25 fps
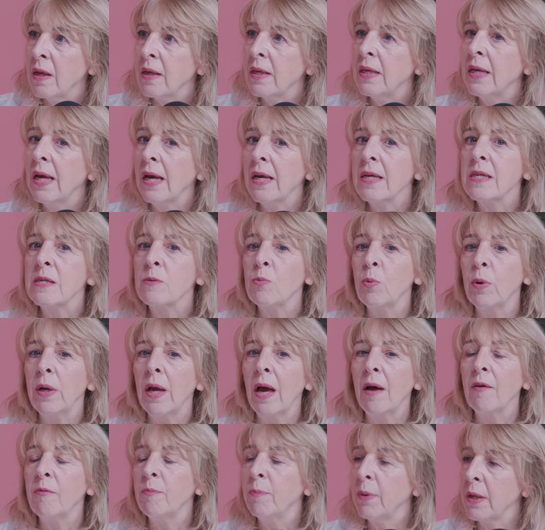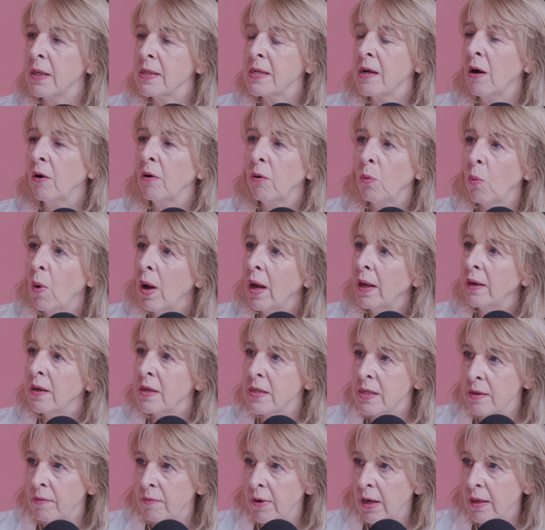Yes, we have built our
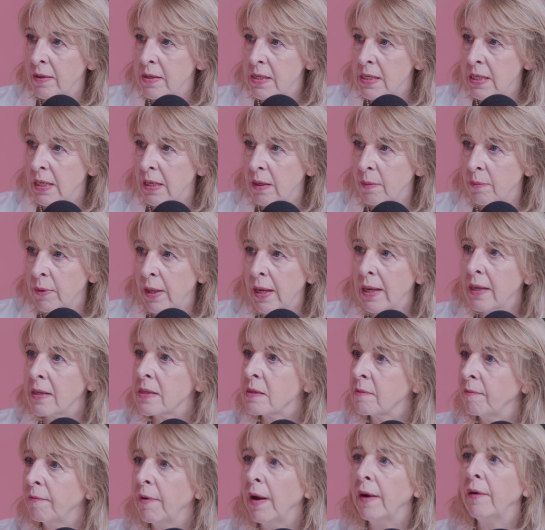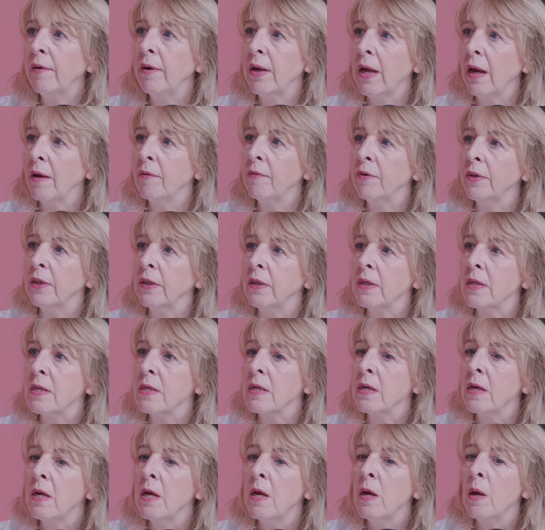awareness around sleep. That's very
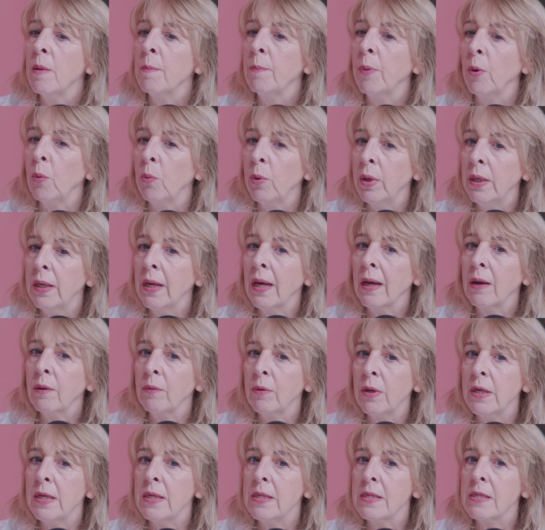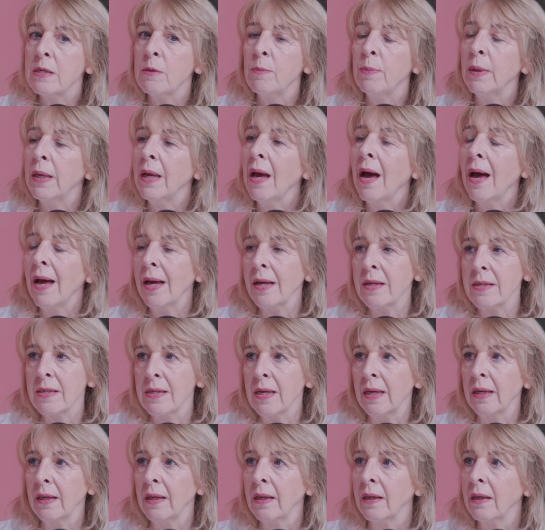evident. But we now need to be
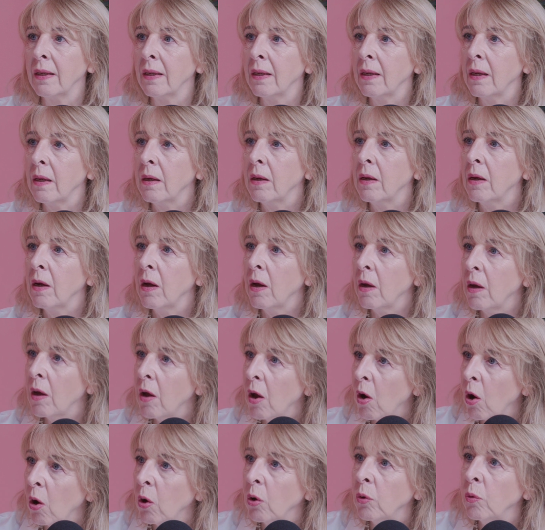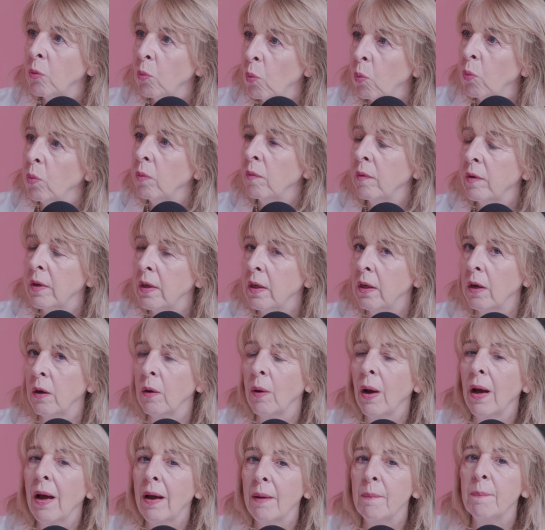acting on,
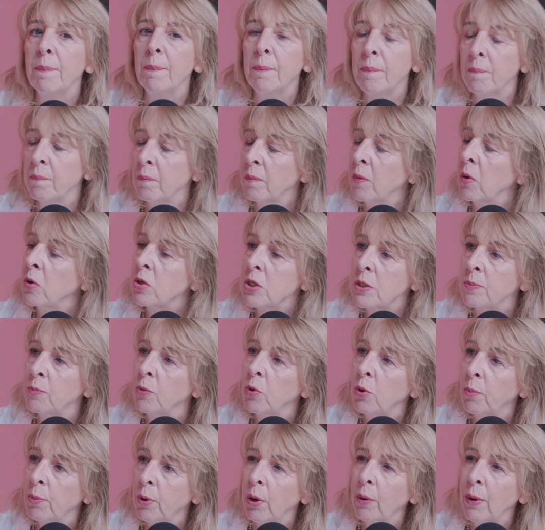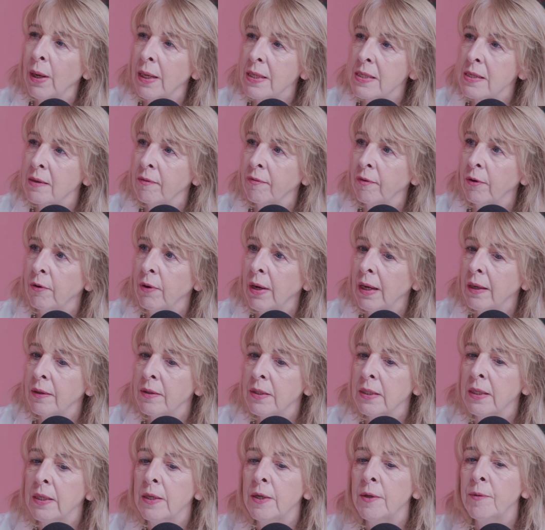much more proactive
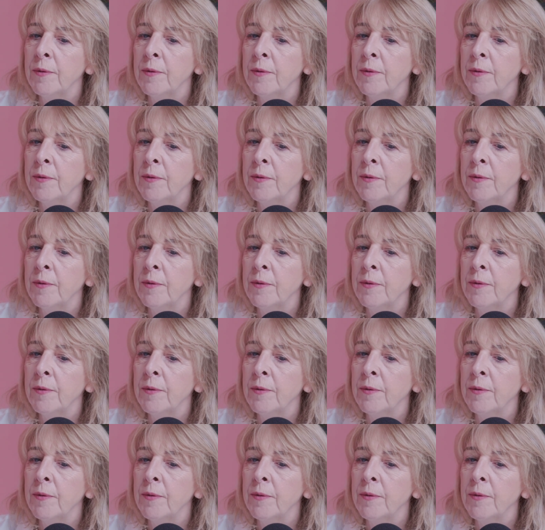around